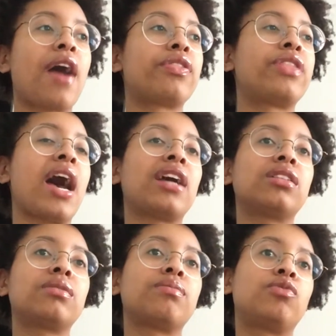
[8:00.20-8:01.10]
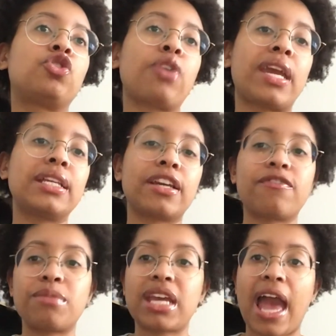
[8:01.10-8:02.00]
that trait
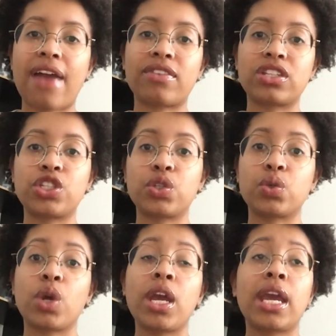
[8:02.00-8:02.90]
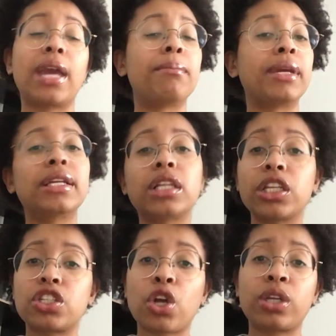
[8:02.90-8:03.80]
of me having to immediately
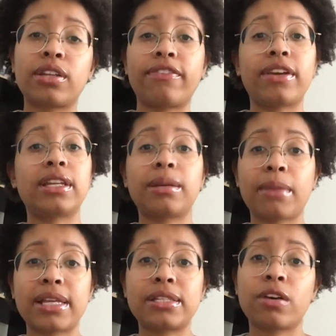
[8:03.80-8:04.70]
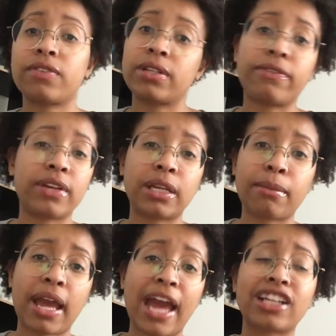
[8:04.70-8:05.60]
start defending myself and defending
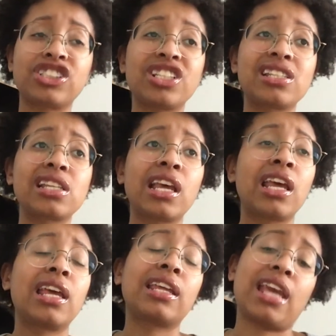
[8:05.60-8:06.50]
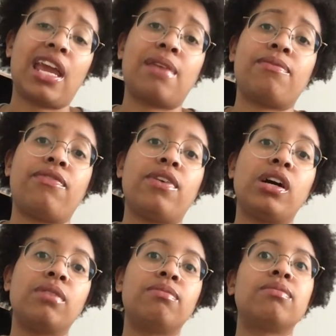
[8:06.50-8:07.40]
my actions came
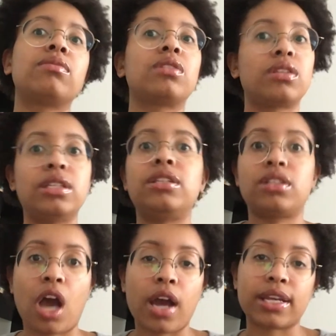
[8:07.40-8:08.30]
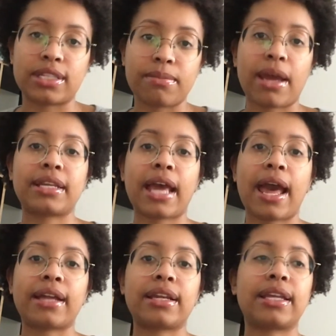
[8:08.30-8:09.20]
from talking to my
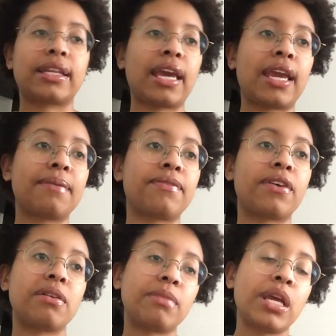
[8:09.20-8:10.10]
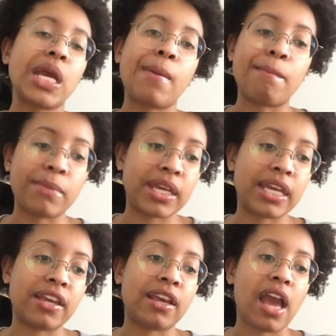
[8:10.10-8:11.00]
dad, and came from
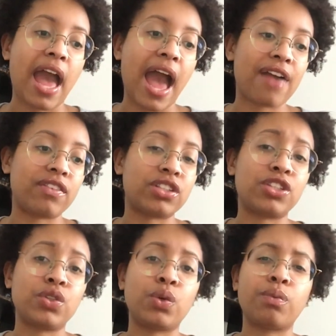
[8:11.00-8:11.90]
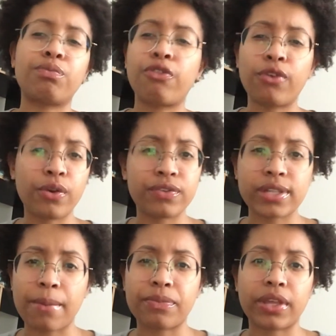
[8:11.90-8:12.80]
me having to prove
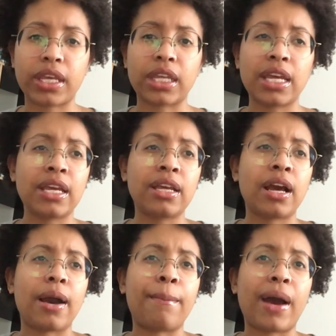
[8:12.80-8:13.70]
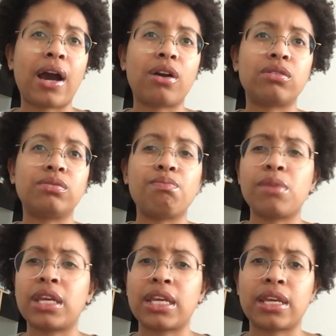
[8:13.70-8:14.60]
something about
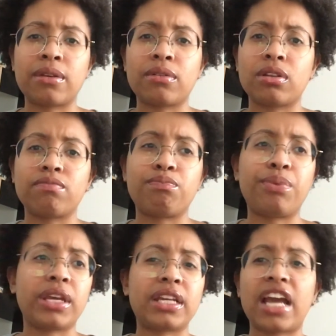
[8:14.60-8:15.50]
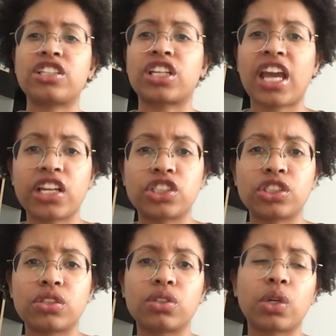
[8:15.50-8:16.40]
me being
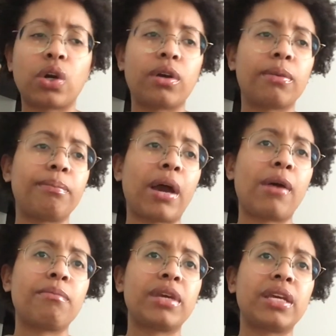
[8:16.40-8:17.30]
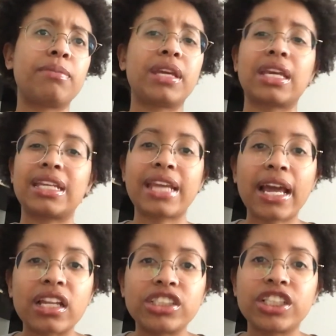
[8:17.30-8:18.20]
educational, or about me being
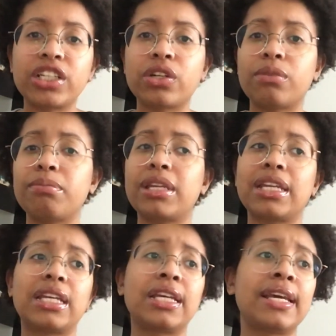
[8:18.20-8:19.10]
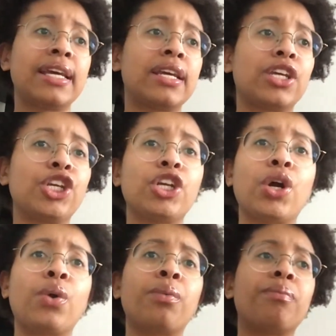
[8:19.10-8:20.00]
intelligent, or me,
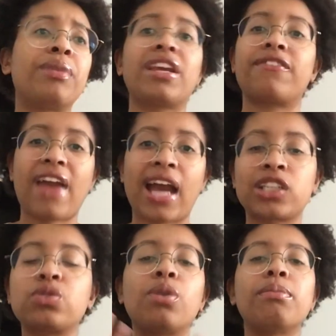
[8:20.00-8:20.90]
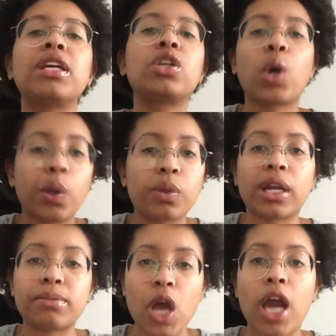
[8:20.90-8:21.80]
being factual, me knowing what
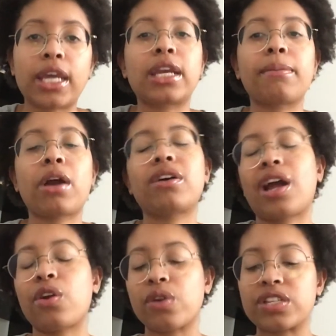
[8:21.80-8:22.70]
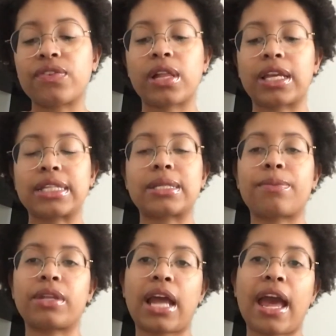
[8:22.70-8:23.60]
I'm talking about. I always feel like it's
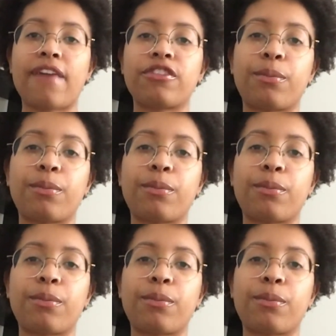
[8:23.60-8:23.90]
something I have to